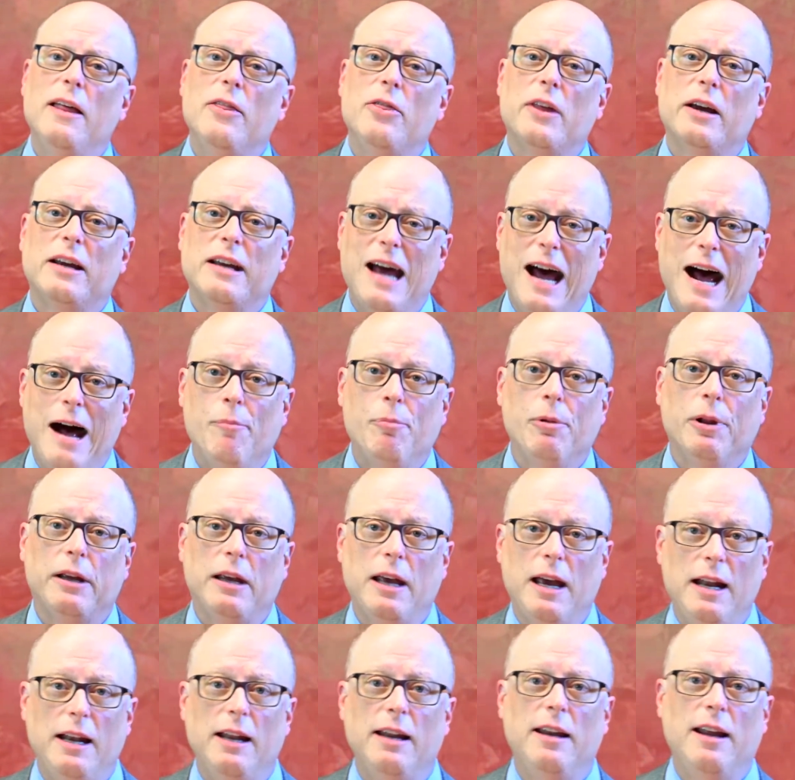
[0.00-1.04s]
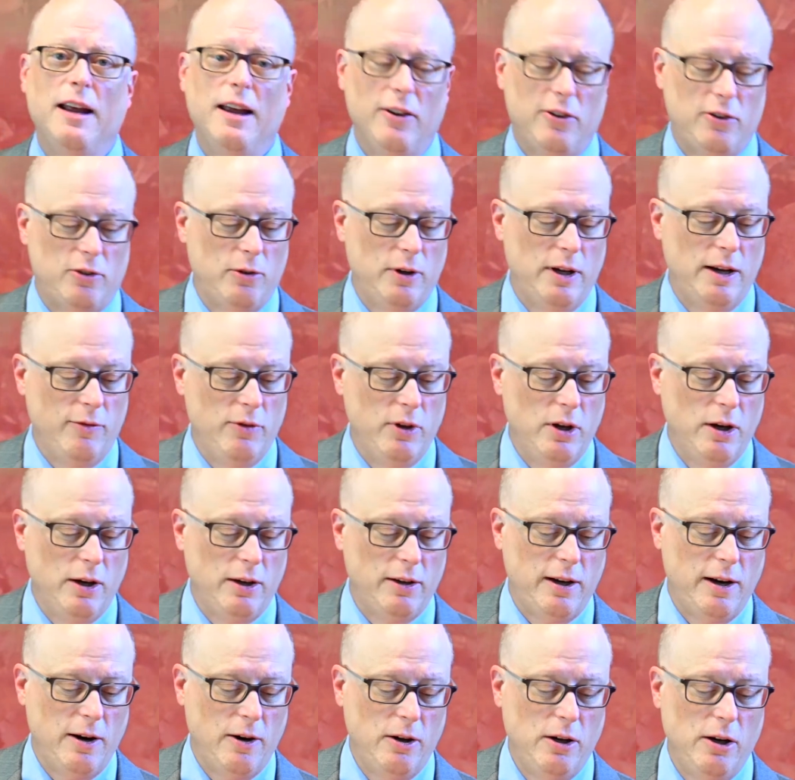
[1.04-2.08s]
the complicated history of
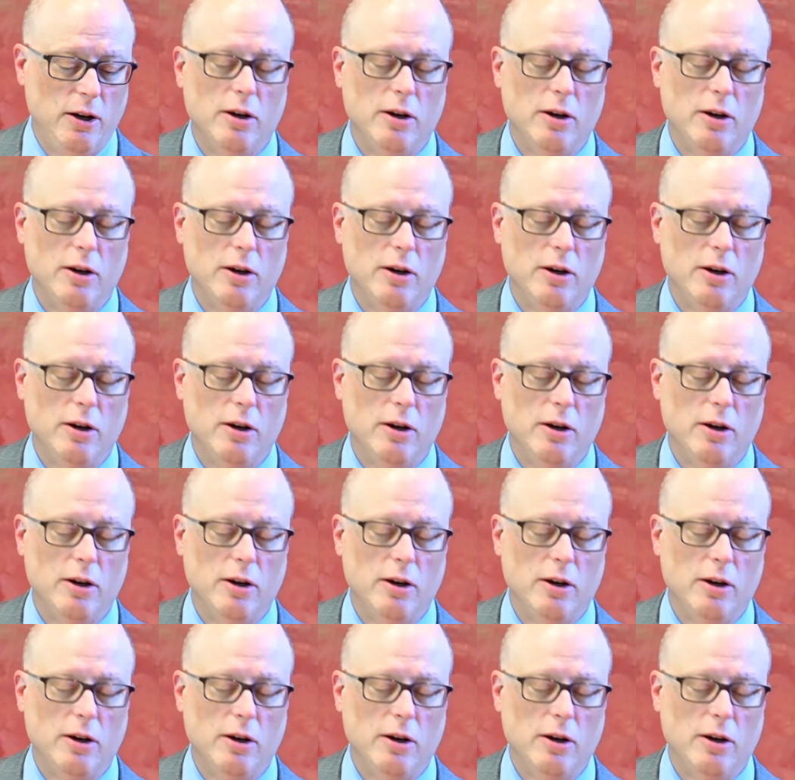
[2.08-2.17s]
Unitarian